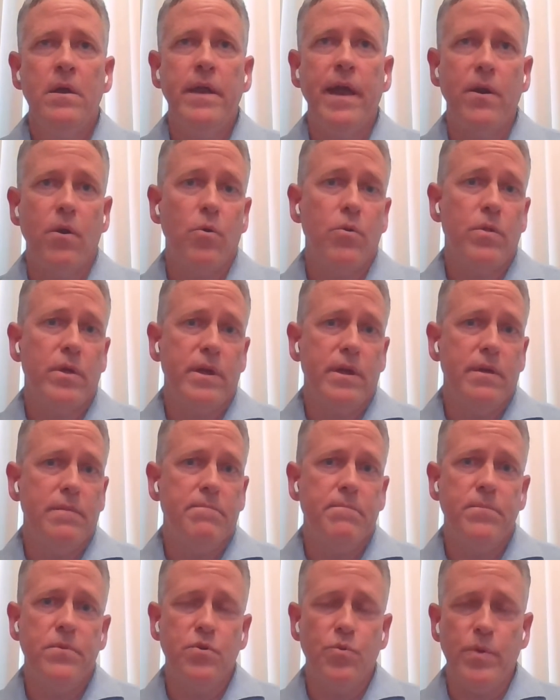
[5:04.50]
not only
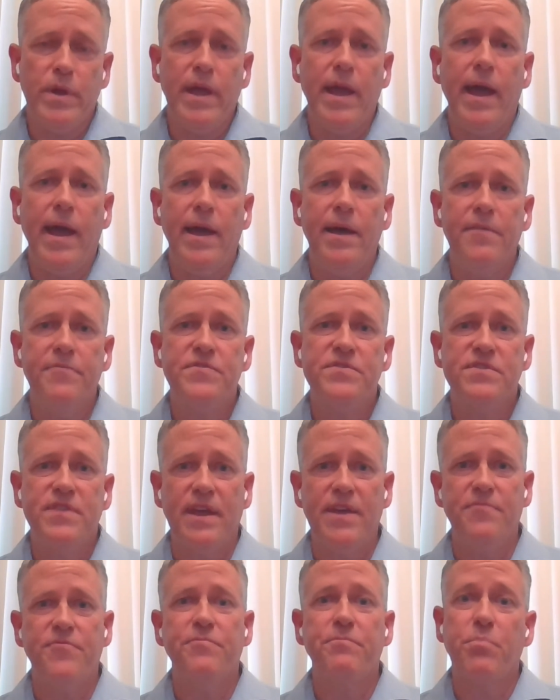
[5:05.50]
do we have
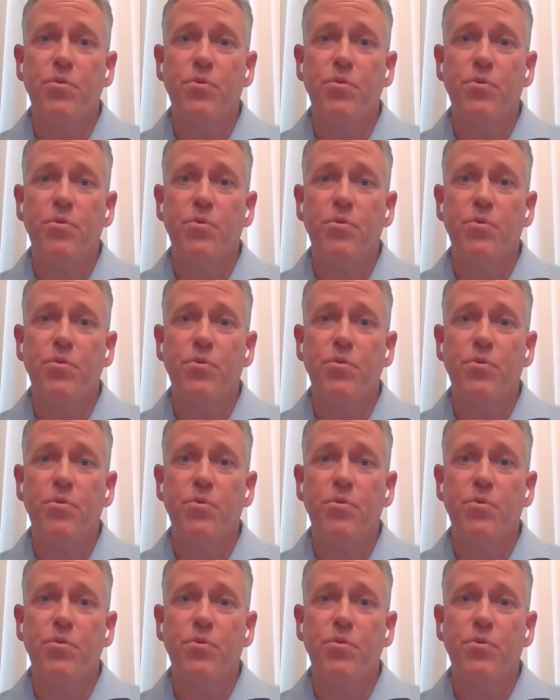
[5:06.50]
safe